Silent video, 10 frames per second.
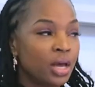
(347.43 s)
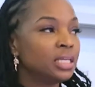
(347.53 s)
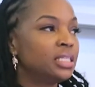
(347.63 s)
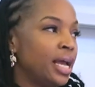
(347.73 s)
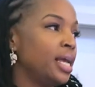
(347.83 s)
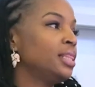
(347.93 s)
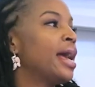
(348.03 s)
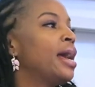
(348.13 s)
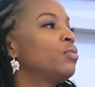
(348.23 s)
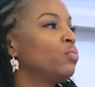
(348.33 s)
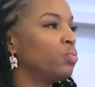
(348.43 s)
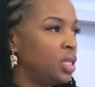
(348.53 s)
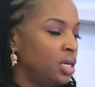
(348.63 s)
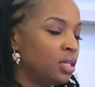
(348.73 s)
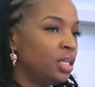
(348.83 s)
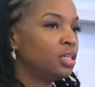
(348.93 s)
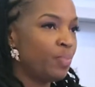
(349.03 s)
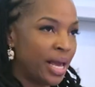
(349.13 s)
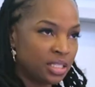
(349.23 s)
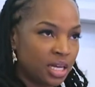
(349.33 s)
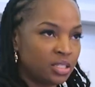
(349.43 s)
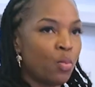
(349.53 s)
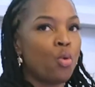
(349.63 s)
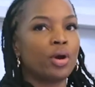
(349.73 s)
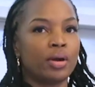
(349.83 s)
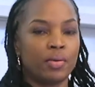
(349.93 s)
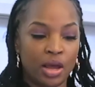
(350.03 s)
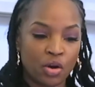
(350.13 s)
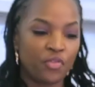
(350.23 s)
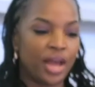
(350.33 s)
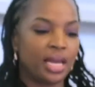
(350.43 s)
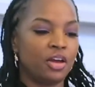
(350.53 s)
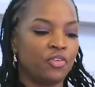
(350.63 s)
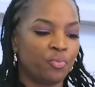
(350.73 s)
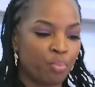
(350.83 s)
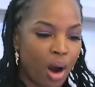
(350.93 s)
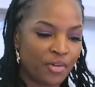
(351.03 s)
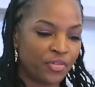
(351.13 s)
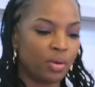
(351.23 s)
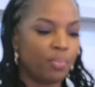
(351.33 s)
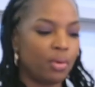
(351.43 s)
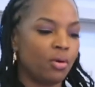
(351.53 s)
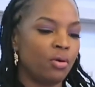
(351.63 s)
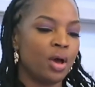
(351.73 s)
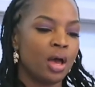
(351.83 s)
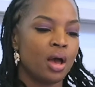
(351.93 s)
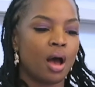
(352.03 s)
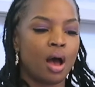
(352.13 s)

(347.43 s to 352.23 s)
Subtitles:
saying that this makes us more innovative, profitable,